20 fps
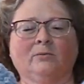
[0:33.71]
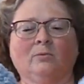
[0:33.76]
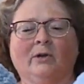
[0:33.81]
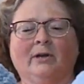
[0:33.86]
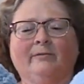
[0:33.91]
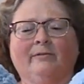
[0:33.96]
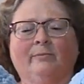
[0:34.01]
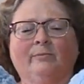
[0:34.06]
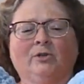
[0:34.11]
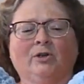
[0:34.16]
One
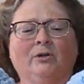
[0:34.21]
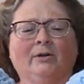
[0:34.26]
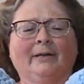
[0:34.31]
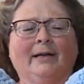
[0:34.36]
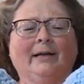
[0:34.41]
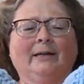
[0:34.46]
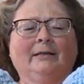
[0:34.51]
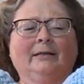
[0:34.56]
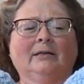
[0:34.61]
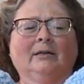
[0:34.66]
of them turned
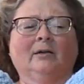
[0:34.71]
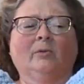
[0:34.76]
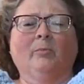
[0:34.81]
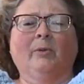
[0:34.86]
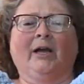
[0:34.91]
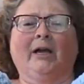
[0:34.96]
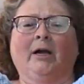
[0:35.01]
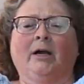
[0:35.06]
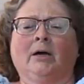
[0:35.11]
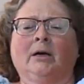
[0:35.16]
out a little
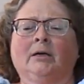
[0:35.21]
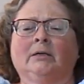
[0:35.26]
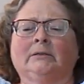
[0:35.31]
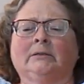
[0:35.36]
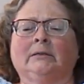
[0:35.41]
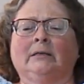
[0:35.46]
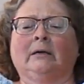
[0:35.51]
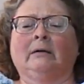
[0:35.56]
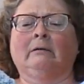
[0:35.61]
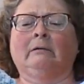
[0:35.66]
bigger,
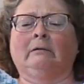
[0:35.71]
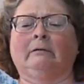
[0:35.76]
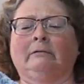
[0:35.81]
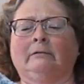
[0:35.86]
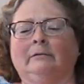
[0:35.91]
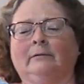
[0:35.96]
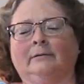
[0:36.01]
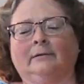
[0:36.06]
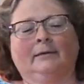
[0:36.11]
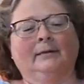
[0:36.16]
so
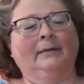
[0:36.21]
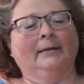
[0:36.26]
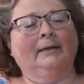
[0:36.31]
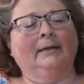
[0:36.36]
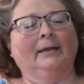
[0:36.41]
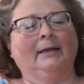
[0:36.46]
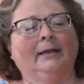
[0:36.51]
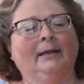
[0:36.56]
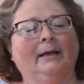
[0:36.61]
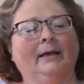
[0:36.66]

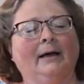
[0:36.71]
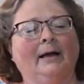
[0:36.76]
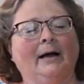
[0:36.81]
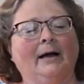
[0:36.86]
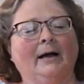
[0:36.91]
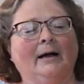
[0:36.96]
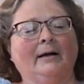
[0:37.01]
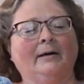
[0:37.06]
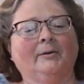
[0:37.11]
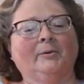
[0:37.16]

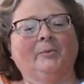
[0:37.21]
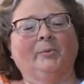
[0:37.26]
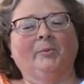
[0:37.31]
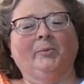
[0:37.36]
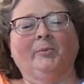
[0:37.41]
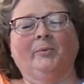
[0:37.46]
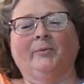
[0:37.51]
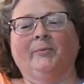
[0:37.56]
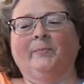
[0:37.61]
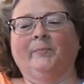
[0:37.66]

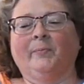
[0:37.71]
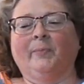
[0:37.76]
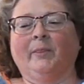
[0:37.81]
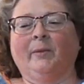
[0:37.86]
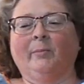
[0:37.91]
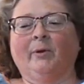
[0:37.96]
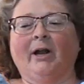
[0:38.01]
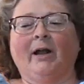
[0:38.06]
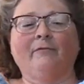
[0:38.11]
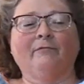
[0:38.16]

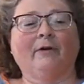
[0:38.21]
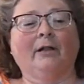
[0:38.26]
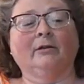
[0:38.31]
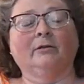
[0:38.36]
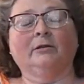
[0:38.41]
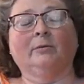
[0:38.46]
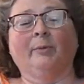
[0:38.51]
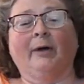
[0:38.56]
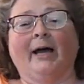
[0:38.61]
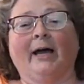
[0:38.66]
but I
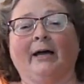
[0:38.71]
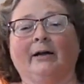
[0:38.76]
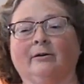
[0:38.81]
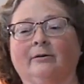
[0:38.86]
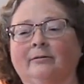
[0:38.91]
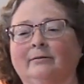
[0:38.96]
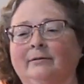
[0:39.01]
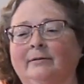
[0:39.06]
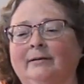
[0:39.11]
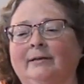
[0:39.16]
followed the
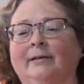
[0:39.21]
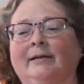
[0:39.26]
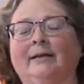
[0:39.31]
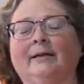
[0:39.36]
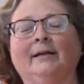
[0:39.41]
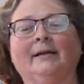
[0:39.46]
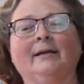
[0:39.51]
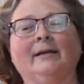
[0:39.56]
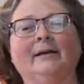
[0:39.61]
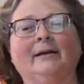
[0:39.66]
pattern.
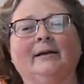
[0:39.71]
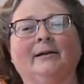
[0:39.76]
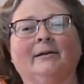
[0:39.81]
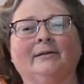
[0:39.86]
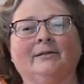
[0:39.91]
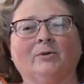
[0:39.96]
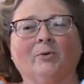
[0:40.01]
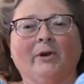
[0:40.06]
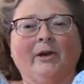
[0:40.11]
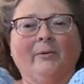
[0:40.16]

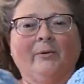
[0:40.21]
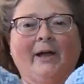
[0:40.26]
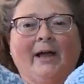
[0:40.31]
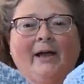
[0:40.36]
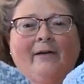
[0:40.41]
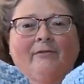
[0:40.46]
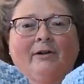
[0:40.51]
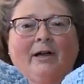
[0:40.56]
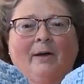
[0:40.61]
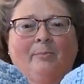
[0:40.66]
So anyway, I
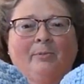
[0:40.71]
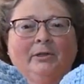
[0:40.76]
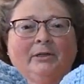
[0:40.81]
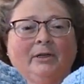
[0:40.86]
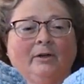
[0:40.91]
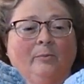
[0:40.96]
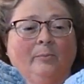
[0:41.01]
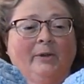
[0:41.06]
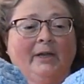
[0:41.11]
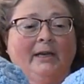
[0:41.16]
have a couple
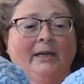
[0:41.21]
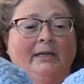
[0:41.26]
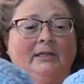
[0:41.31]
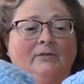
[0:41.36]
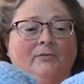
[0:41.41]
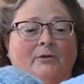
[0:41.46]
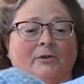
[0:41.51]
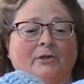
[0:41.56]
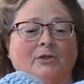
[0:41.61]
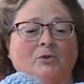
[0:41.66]
little
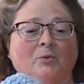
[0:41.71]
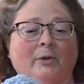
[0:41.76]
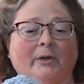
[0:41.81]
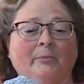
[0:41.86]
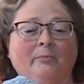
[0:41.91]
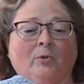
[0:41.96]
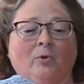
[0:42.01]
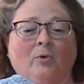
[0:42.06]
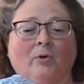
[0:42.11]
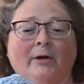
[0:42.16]
beanies for the
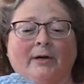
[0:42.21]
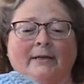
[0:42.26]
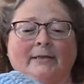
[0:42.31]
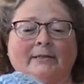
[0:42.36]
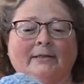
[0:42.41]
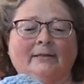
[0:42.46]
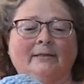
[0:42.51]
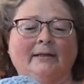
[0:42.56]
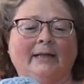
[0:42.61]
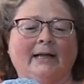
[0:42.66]
twin
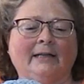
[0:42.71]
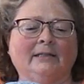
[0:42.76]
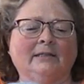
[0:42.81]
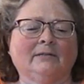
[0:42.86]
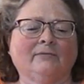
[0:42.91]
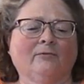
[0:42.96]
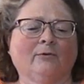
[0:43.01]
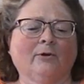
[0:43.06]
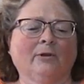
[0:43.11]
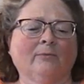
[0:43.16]
boys, and
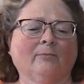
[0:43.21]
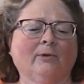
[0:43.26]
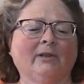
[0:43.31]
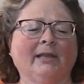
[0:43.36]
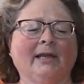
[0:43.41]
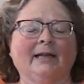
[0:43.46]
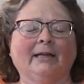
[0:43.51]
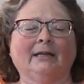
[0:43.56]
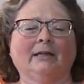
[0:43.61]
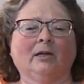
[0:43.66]
that's for when
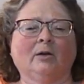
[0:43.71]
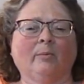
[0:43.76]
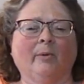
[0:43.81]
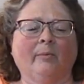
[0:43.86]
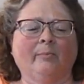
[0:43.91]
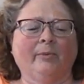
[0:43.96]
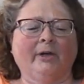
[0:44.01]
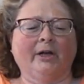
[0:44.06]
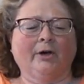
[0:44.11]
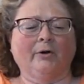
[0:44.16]
they get a little
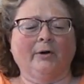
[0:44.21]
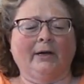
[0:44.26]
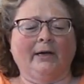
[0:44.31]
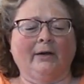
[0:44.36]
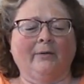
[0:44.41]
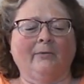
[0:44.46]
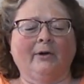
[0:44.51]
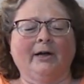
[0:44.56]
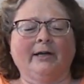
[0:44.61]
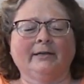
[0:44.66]
bit bigger
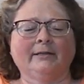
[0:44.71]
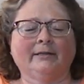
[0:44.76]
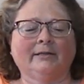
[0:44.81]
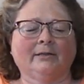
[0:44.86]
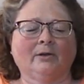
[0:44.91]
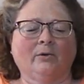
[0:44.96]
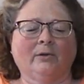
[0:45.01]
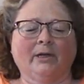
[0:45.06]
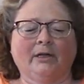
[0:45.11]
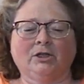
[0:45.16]
anyway,
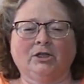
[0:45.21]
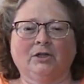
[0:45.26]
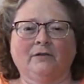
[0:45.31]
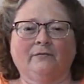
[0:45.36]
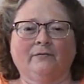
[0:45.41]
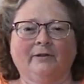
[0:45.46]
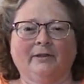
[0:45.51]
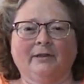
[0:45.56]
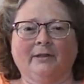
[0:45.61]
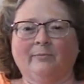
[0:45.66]
so they should
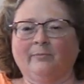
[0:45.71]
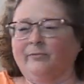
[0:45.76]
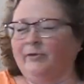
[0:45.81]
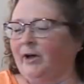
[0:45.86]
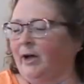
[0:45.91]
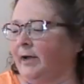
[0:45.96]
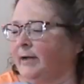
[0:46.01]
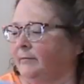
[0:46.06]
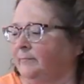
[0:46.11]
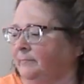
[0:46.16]
fit them
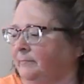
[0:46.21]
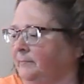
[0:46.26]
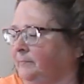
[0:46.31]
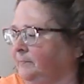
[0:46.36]
fine.